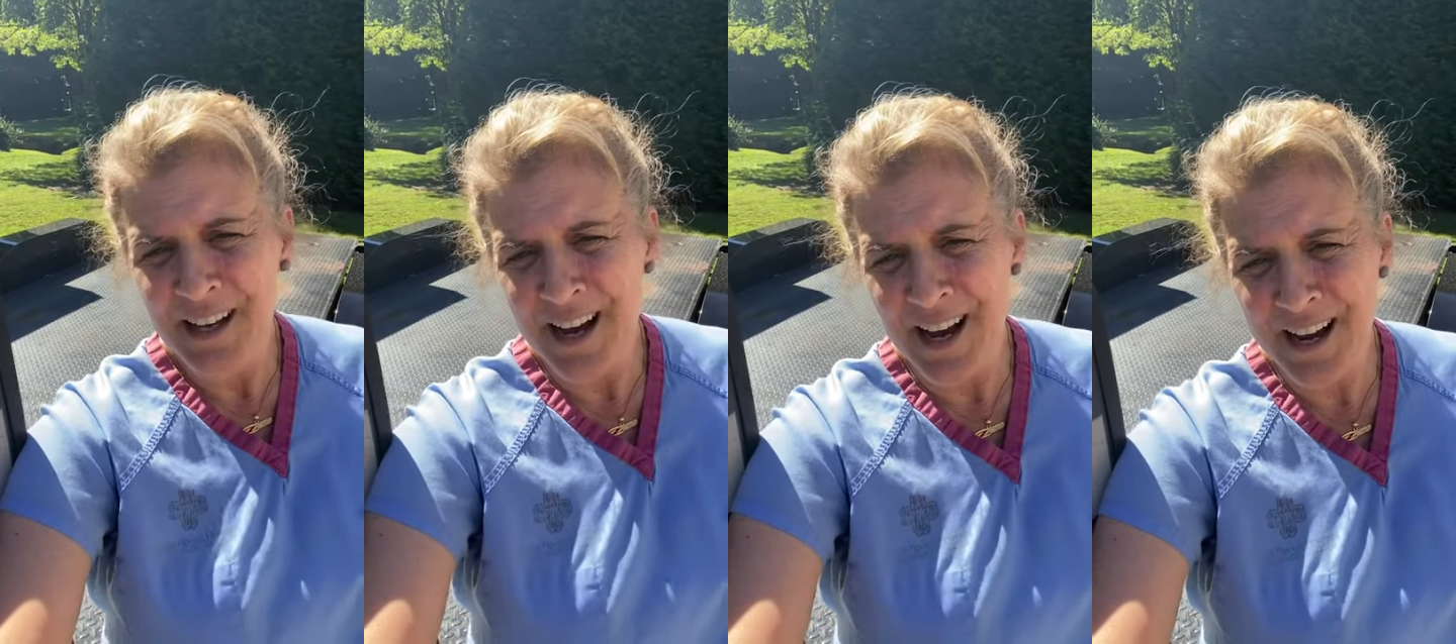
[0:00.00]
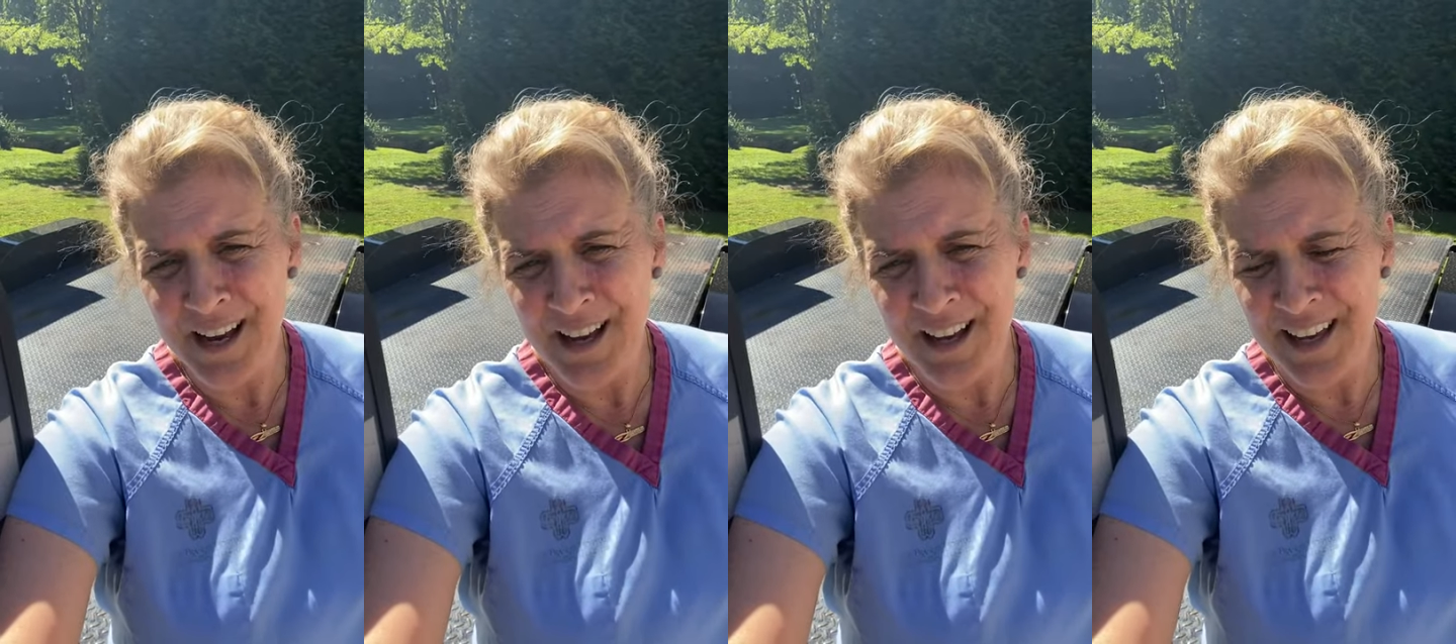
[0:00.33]

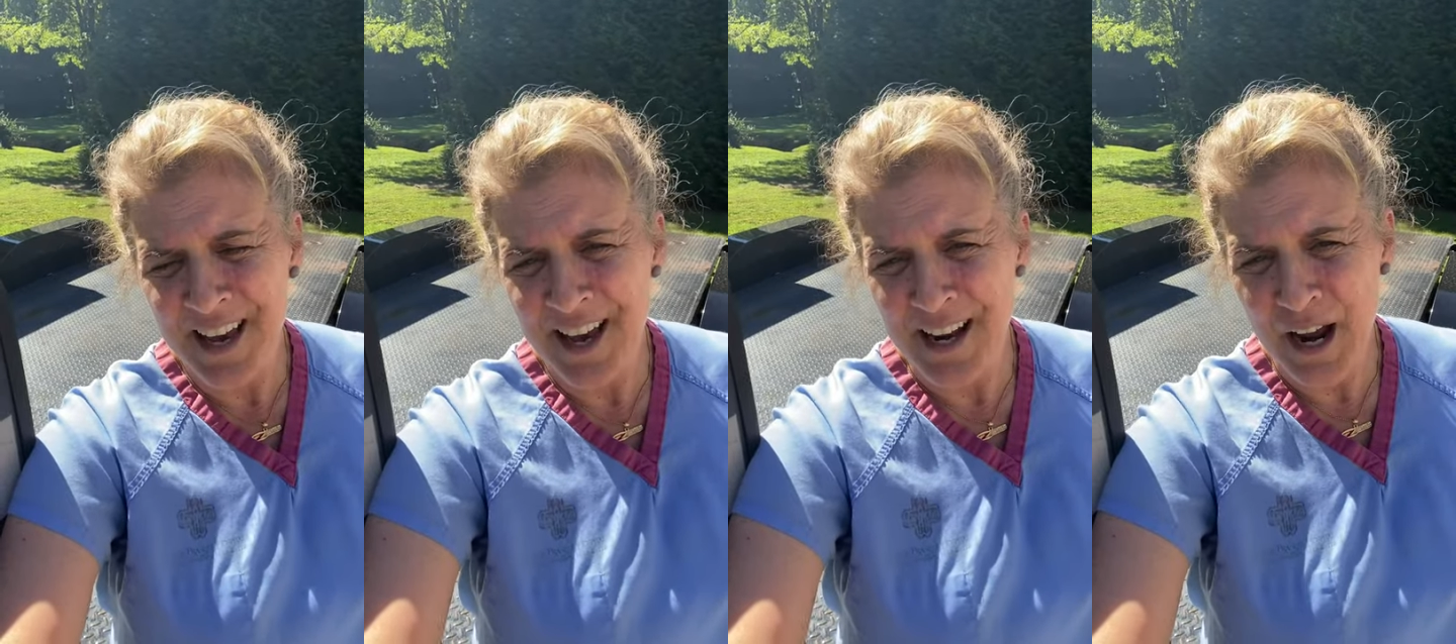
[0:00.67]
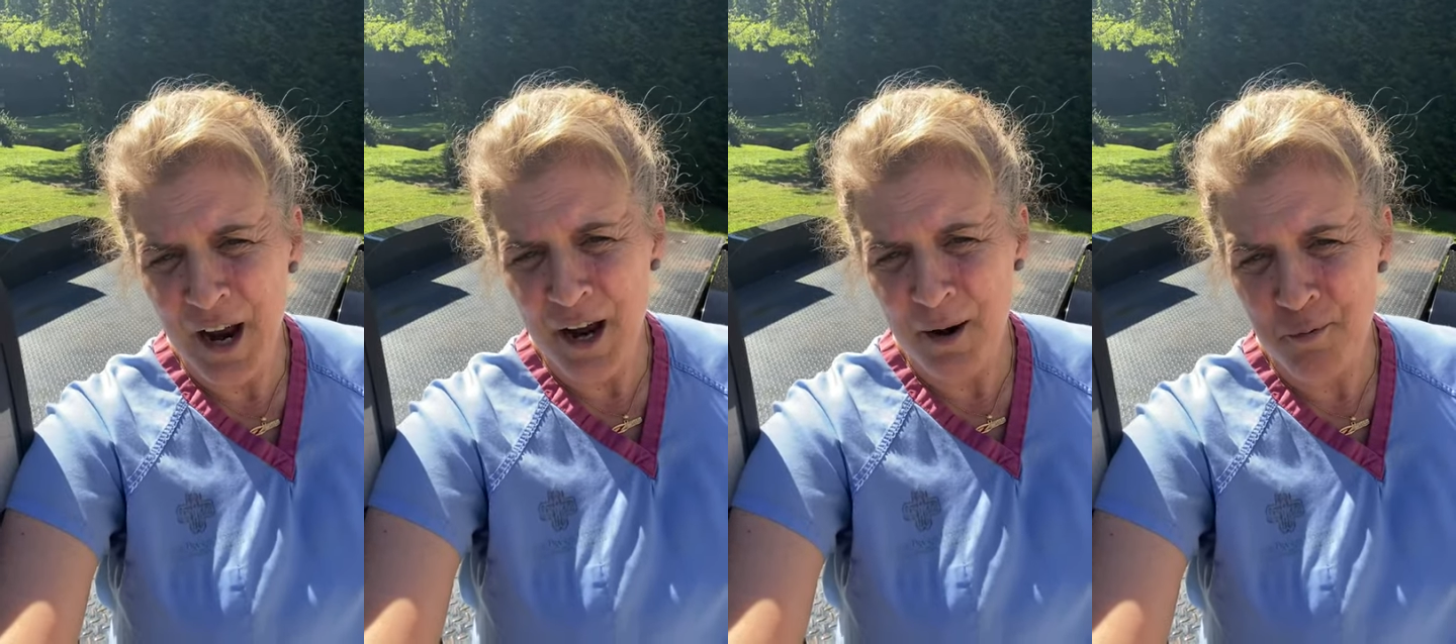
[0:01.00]
And I, again,
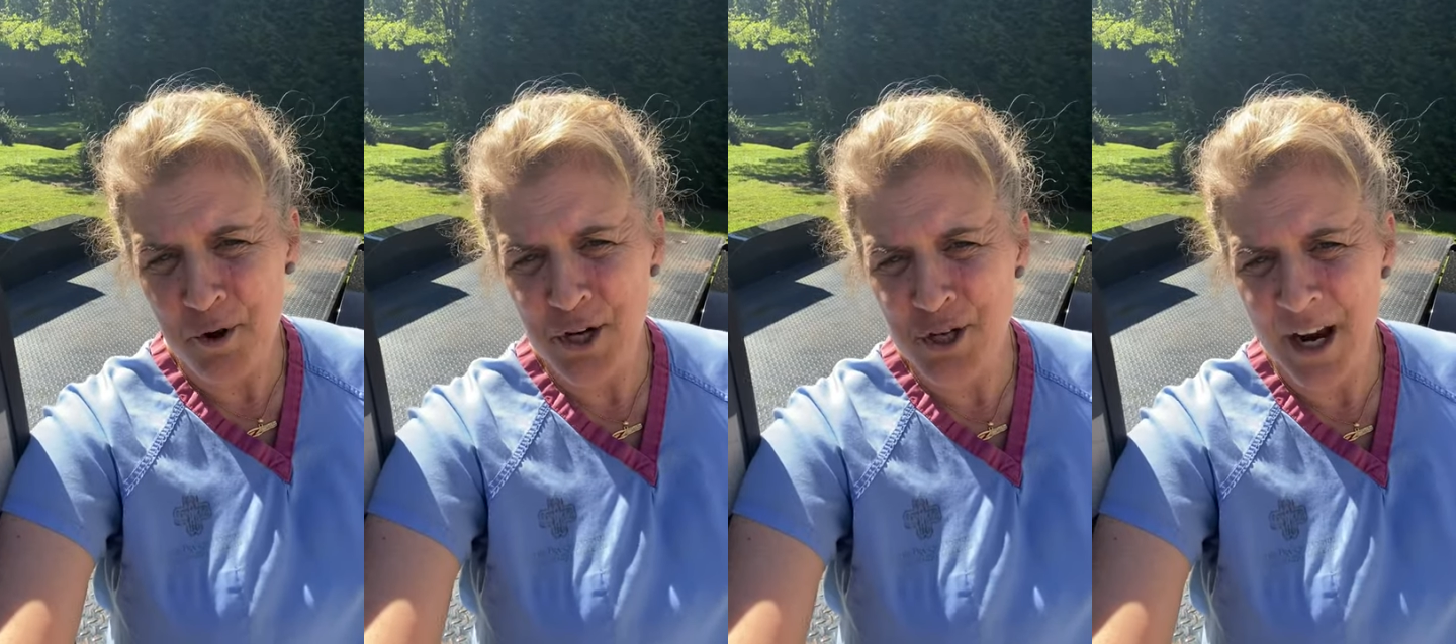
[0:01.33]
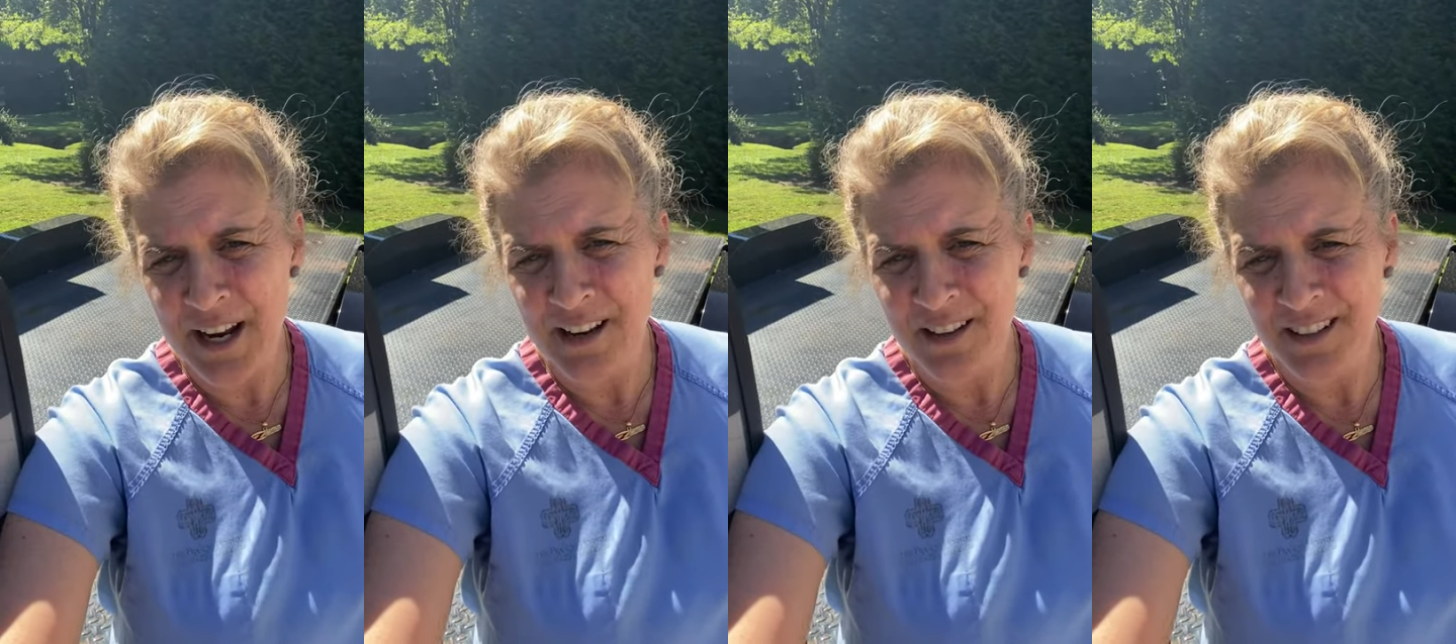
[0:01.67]
I
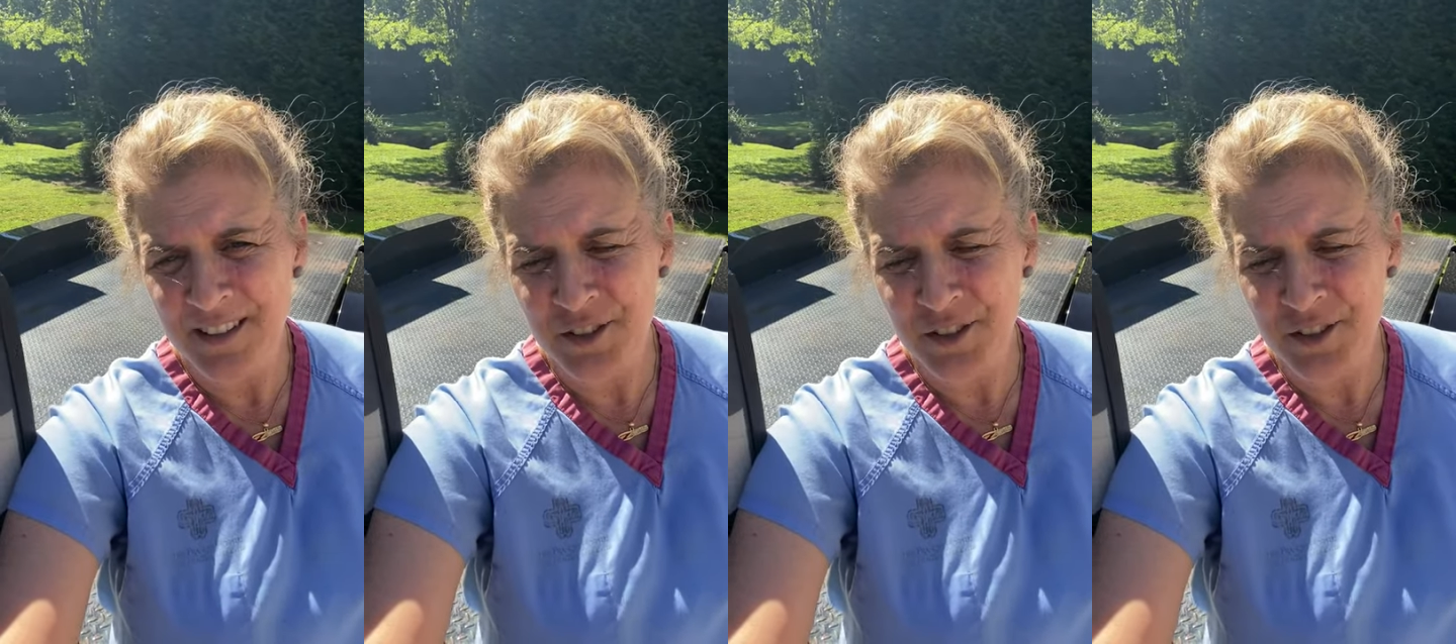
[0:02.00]
appreciate it